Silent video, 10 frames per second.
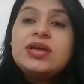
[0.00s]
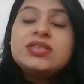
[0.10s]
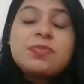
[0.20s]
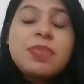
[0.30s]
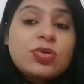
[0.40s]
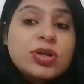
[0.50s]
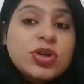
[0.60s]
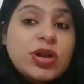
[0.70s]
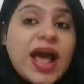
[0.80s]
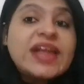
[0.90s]
it's
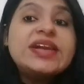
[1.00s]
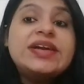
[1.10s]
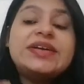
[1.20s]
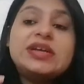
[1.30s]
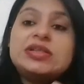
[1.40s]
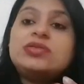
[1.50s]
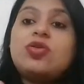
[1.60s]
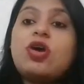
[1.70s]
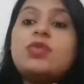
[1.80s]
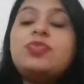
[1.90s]
about your analytical
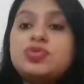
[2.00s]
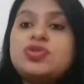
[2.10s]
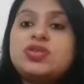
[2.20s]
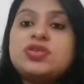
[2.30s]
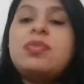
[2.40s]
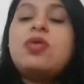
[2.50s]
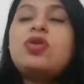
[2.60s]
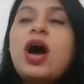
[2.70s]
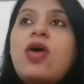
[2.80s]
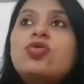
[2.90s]
thought process
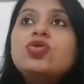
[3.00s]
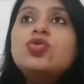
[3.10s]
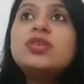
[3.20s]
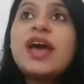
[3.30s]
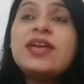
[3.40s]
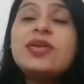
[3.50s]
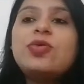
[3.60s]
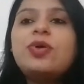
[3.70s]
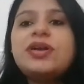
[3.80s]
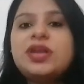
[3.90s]
about how you
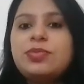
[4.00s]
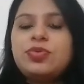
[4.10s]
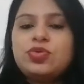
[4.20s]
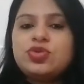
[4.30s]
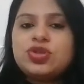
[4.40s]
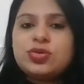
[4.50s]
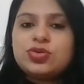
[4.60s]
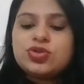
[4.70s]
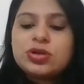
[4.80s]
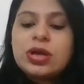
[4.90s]
can go ahead and approach the
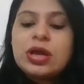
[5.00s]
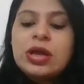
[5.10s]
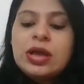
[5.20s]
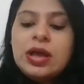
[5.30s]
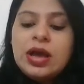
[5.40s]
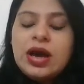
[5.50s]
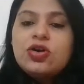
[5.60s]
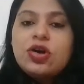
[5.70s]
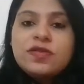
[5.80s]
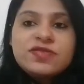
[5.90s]
question
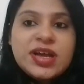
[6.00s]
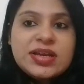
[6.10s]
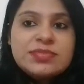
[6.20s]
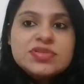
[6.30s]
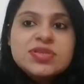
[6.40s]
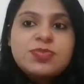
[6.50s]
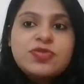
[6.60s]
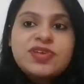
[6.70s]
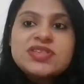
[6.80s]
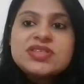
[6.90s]
a lot of times the
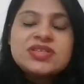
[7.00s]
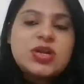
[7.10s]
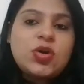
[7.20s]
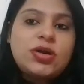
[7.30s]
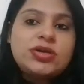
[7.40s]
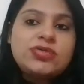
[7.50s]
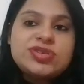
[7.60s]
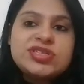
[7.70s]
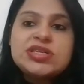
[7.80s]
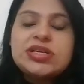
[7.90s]
professors are not
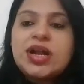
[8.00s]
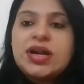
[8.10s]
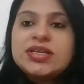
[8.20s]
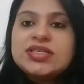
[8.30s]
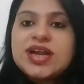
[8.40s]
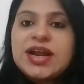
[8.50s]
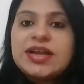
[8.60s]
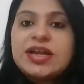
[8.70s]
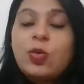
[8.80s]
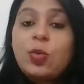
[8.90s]
interested in
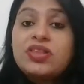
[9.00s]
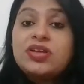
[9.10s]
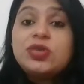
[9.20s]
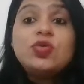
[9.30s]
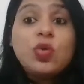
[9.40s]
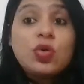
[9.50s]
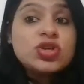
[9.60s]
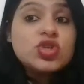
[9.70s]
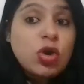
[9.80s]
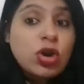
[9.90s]
understanding whether you know
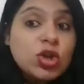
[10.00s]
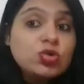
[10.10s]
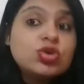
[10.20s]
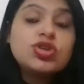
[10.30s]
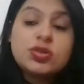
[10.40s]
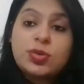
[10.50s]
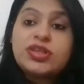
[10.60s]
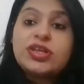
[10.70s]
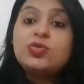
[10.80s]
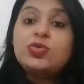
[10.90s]
the solution
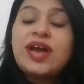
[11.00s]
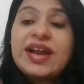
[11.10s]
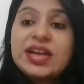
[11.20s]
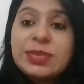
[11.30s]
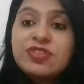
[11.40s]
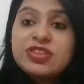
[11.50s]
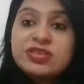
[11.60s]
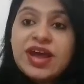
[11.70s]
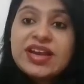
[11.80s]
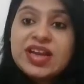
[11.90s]
whether you end up with
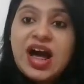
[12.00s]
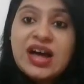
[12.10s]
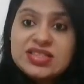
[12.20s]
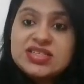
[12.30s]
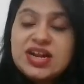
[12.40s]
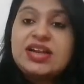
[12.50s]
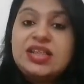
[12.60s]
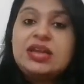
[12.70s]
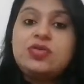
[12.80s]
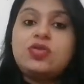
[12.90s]
the right answer
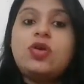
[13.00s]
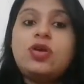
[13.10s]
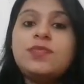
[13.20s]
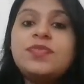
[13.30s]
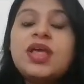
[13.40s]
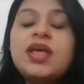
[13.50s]
at the end or not